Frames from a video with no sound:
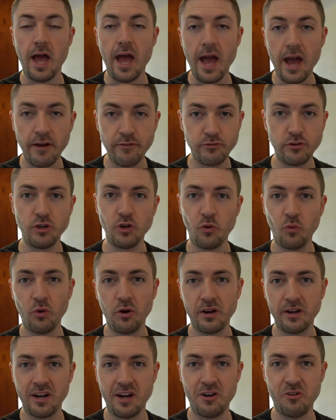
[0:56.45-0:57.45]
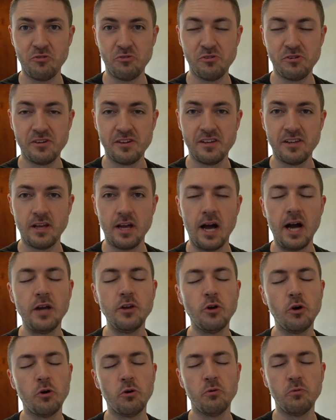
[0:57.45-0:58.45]
after your workout. I
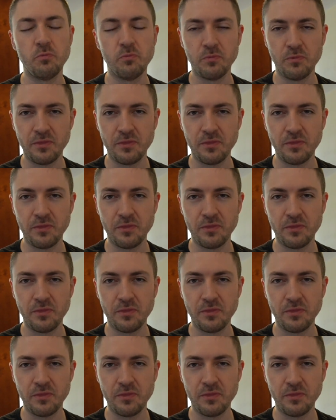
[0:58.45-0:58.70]
know